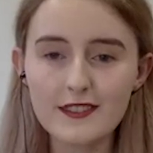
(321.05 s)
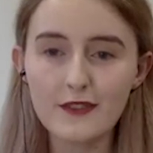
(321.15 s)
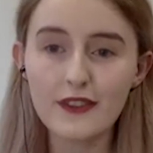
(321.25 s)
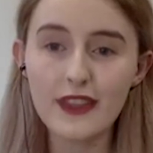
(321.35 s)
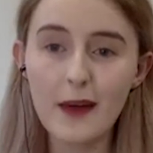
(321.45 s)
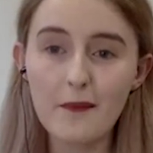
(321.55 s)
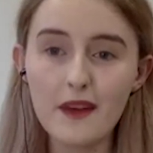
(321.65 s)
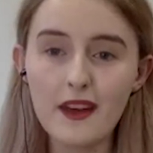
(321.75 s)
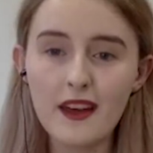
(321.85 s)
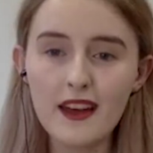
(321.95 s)
So for them,
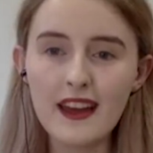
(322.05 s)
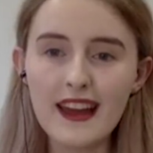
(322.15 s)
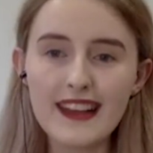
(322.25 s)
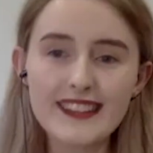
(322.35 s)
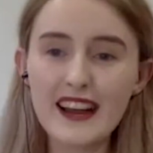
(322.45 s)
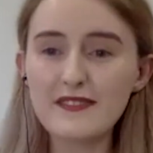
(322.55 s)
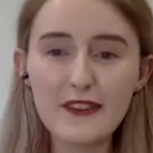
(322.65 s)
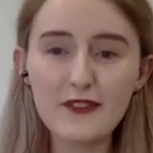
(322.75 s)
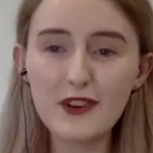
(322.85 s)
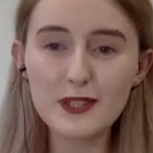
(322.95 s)
it's kind of
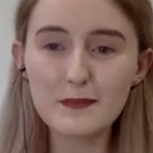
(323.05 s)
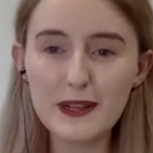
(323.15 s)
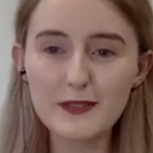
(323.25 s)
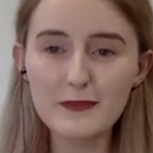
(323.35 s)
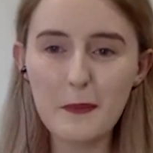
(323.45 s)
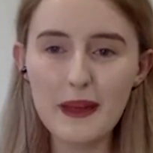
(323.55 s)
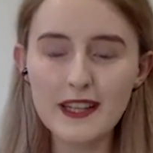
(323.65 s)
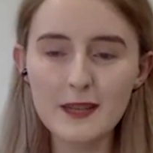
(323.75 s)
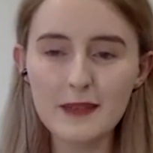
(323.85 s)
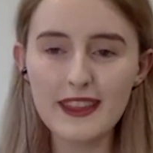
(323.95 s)
difficult to build up
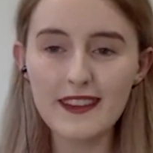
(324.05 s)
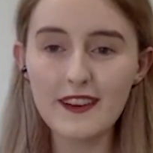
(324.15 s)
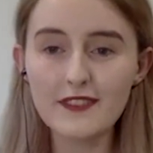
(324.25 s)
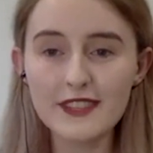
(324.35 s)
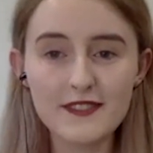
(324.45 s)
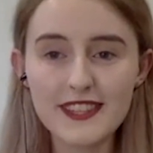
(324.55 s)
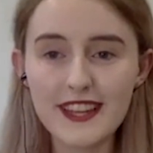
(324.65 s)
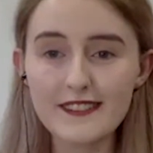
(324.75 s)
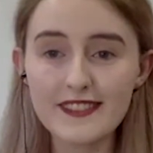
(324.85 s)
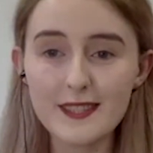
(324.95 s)
momentum. I think, obviously, you've
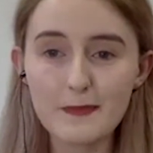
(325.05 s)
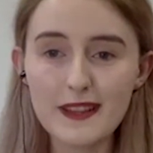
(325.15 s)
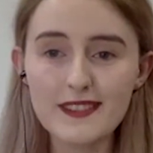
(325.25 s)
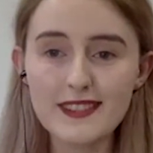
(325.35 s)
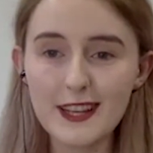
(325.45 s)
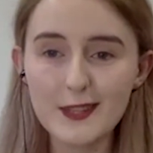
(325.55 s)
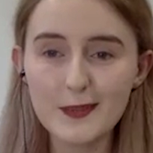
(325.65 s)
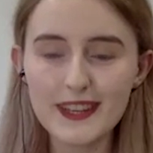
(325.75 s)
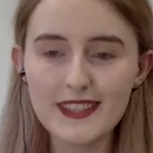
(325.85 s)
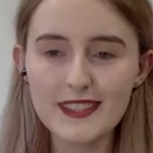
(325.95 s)
said it's been 6
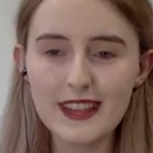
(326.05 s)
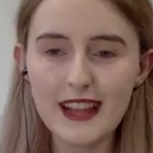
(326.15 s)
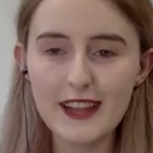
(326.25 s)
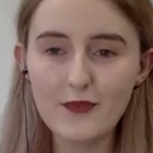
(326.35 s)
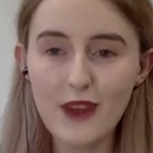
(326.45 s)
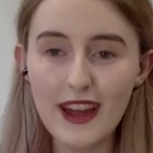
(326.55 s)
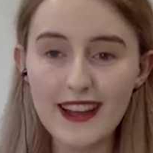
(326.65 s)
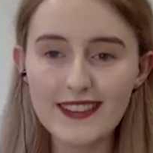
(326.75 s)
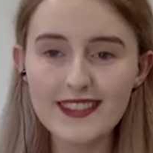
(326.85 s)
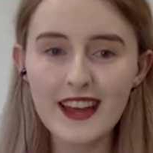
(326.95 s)
weeks since the last
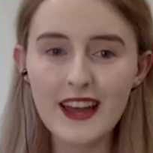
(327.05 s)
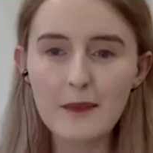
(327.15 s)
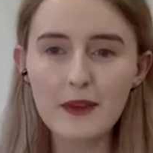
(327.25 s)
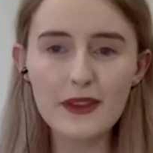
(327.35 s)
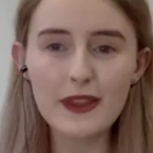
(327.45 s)
race. Building